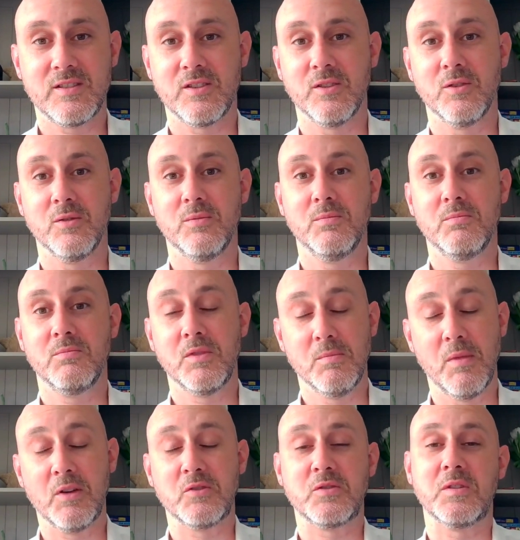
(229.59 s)
to
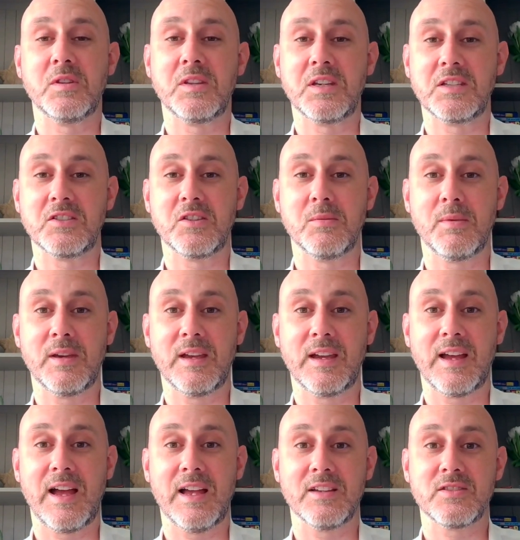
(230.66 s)
most of the things you're
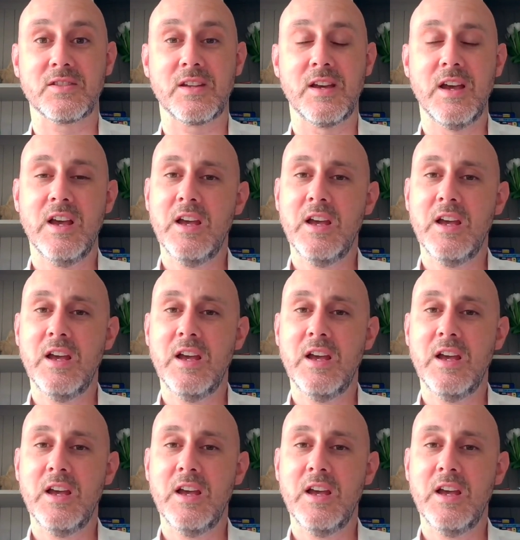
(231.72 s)
being asked.